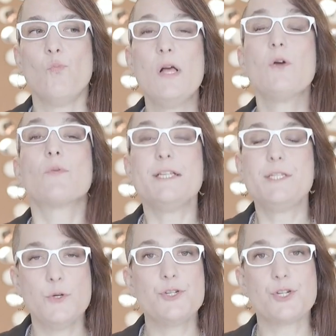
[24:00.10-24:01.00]
will
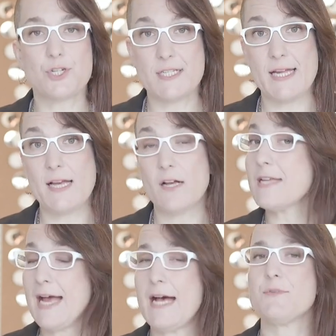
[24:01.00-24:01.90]
reduce your
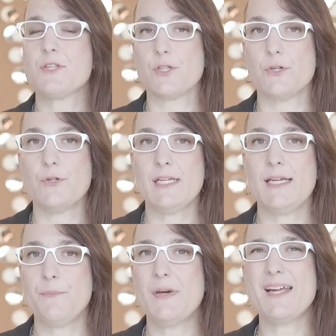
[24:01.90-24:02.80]
sales,
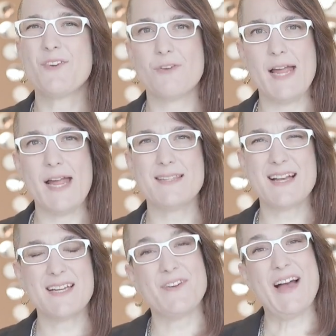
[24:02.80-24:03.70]
absolutely, but it creates
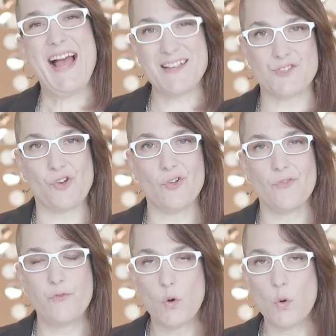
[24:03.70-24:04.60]
kind of a hassle
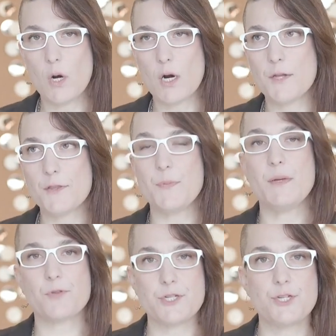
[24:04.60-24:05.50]
for the
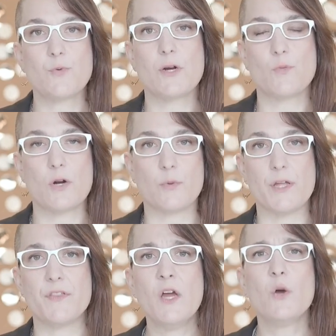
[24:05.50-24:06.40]
people that you want to work
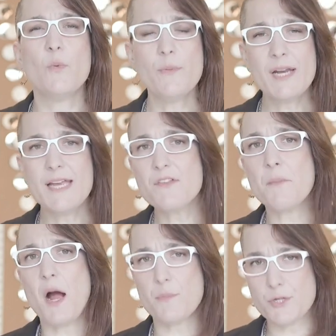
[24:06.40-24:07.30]
with. We want to give
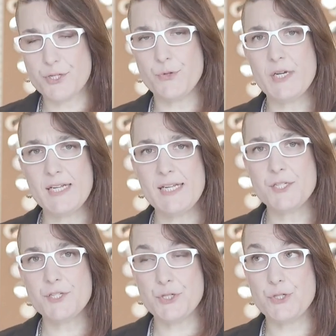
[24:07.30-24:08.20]
them
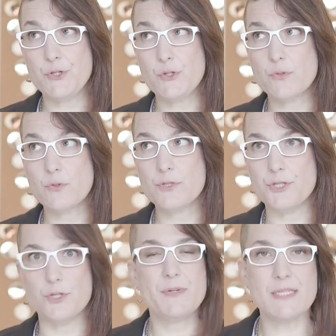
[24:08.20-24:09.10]
opportunities to
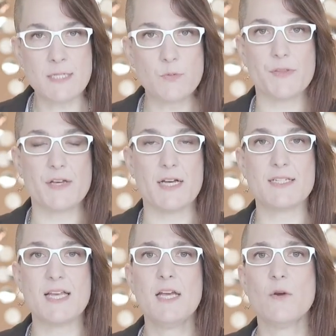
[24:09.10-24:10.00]
do business with
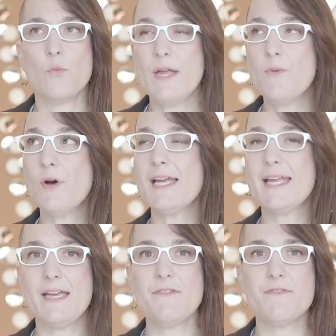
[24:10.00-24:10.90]
us. We want to
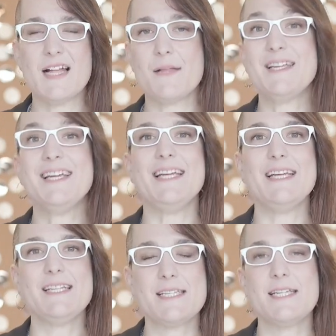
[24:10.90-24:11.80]
give them the
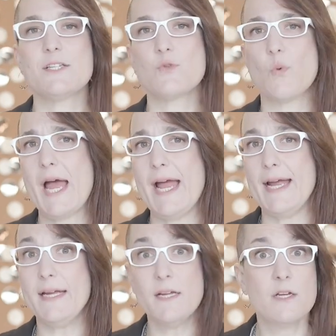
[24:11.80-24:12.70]
easiest
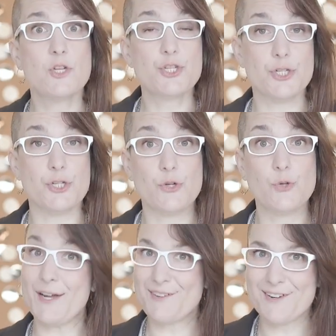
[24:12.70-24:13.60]
way to
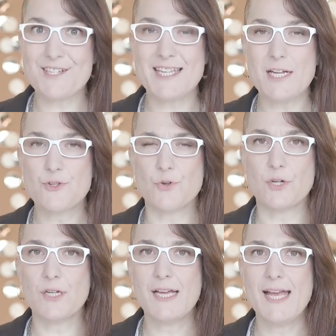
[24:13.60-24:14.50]
get on our
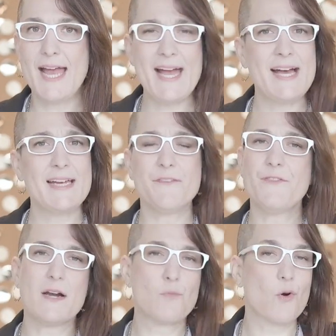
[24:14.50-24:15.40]
schedule. And if
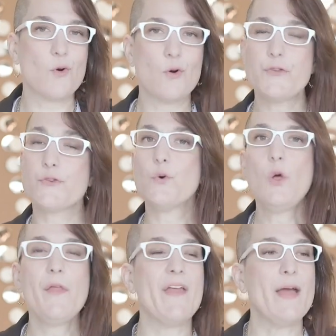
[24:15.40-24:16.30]
they're more old
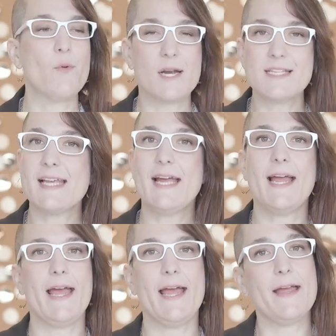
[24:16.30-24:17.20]
school and they want to say,
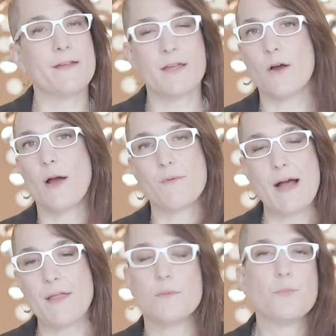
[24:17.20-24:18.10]
hey, I'd
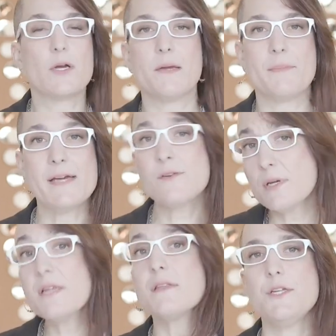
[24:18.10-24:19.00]
rather book it
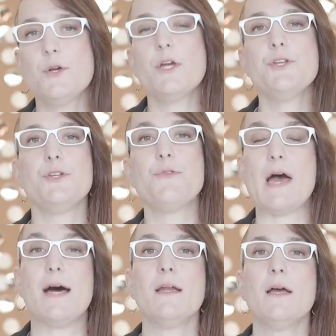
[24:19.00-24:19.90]
manually, then you can do
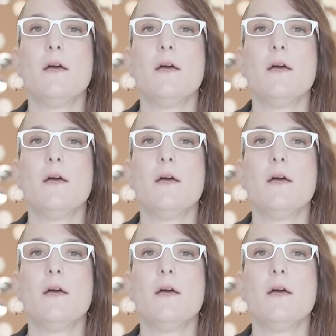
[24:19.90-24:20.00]
that.